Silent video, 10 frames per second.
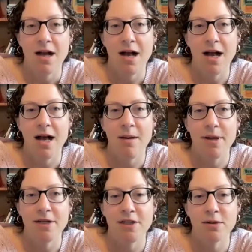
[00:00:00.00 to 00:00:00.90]

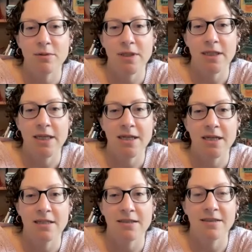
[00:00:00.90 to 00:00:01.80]
And just really
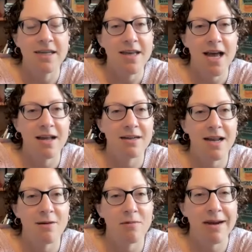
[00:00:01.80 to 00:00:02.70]
getting to say that
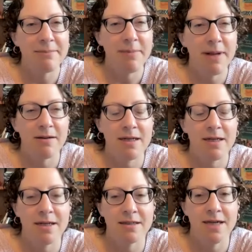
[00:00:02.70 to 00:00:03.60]
and write about
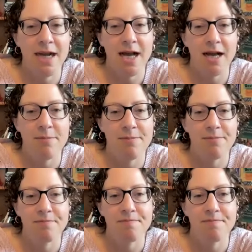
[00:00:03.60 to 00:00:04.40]
it, and